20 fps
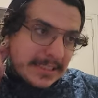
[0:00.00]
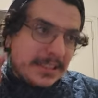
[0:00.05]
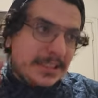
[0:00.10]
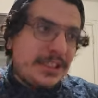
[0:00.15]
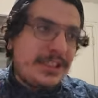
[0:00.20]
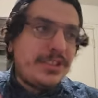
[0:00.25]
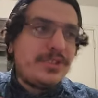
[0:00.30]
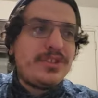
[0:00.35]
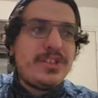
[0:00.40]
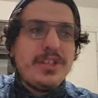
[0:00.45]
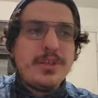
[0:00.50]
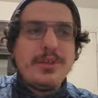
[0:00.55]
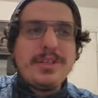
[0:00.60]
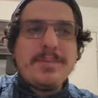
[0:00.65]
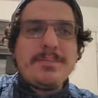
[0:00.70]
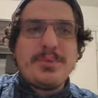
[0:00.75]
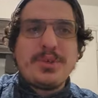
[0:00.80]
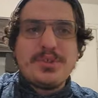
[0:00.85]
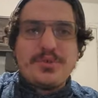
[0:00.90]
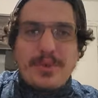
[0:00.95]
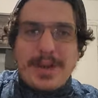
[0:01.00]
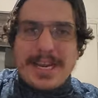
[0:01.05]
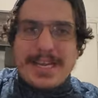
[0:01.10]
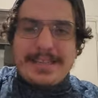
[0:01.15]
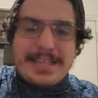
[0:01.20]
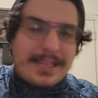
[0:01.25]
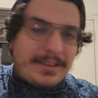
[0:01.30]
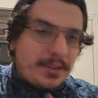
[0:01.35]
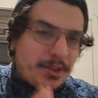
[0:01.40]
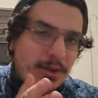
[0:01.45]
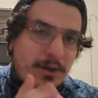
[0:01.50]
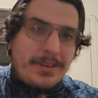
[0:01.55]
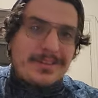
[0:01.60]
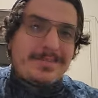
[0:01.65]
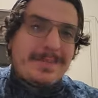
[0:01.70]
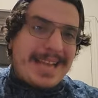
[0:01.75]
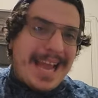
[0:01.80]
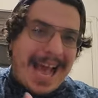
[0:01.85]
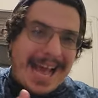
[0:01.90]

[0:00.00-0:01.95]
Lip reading: Just literally portraying that the girl has been